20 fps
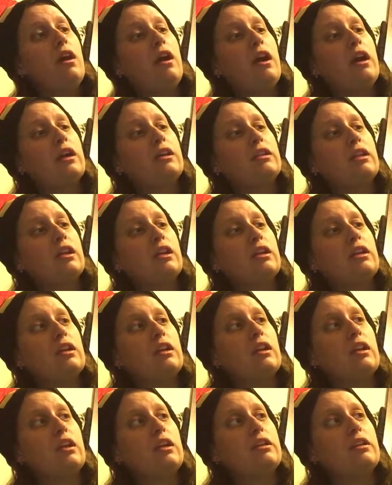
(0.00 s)
and then
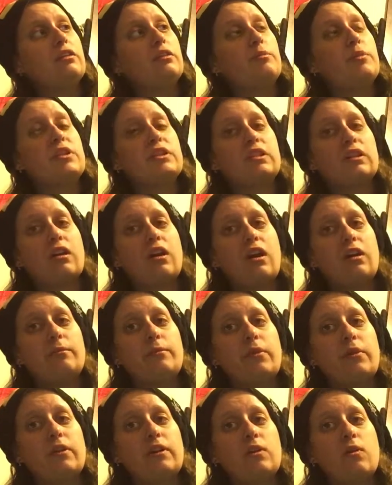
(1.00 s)
another piece of
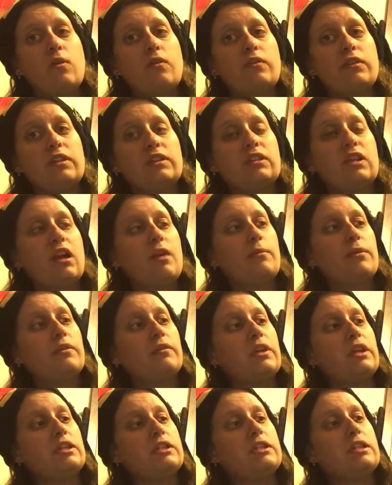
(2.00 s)
cardboard over the top of
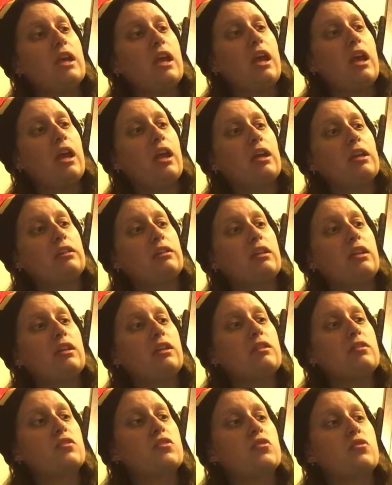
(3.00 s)
it, and
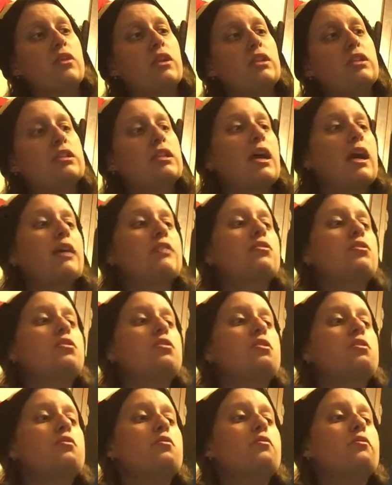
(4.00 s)
then string attached
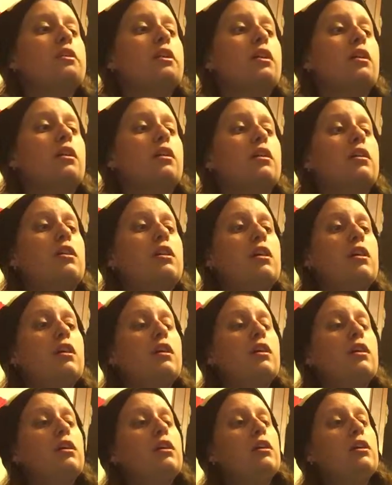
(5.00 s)
to the
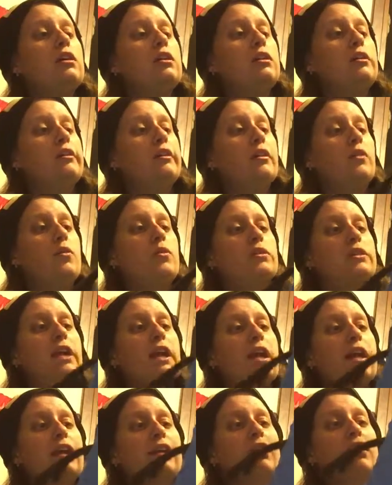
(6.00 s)
old
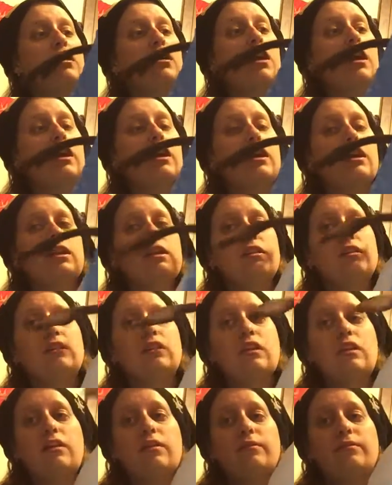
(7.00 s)
hanger,
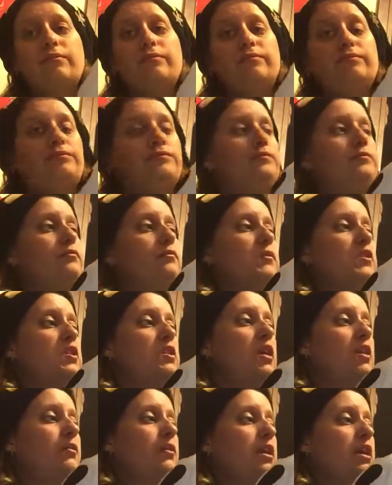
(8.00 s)
and so
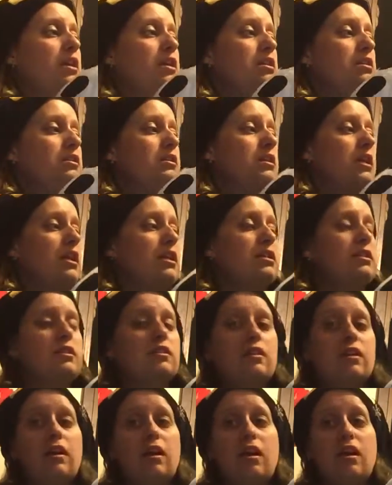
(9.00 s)
that way he
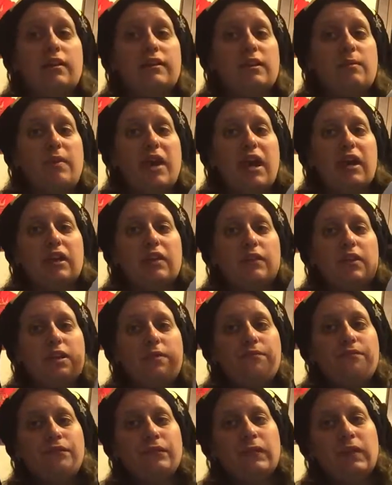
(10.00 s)
stays on the back of it,